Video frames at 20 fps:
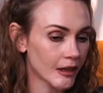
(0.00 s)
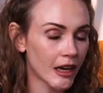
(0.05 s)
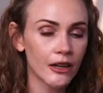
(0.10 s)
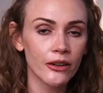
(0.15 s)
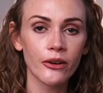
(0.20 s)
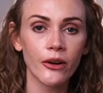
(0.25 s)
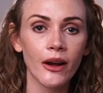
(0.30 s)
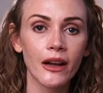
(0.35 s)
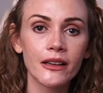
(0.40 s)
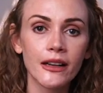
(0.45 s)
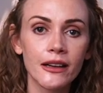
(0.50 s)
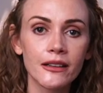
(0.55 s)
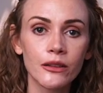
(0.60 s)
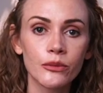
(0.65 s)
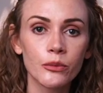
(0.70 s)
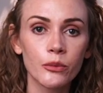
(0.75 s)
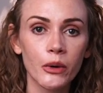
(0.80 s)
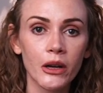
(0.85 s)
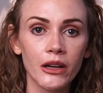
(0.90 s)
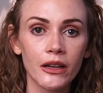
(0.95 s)
I don't know, I
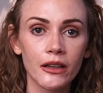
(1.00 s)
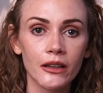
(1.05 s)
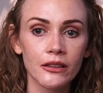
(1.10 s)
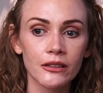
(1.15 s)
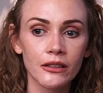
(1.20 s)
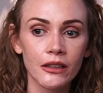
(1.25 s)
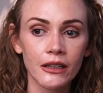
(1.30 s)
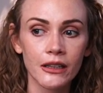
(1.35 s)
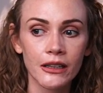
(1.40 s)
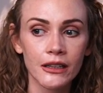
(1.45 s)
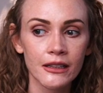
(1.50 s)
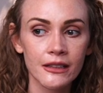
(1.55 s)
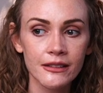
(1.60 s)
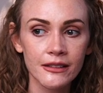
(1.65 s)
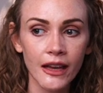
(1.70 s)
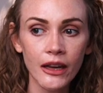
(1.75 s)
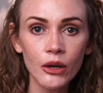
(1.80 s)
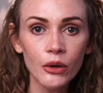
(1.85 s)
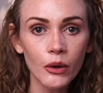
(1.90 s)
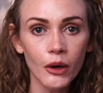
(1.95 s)
didn't want to
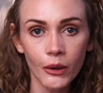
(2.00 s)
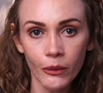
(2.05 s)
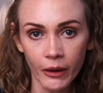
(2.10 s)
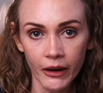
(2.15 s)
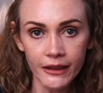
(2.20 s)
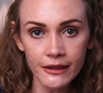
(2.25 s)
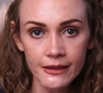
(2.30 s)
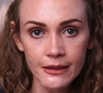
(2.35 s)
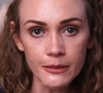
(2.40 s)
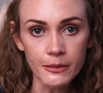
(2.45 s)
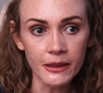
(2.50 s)
say who it was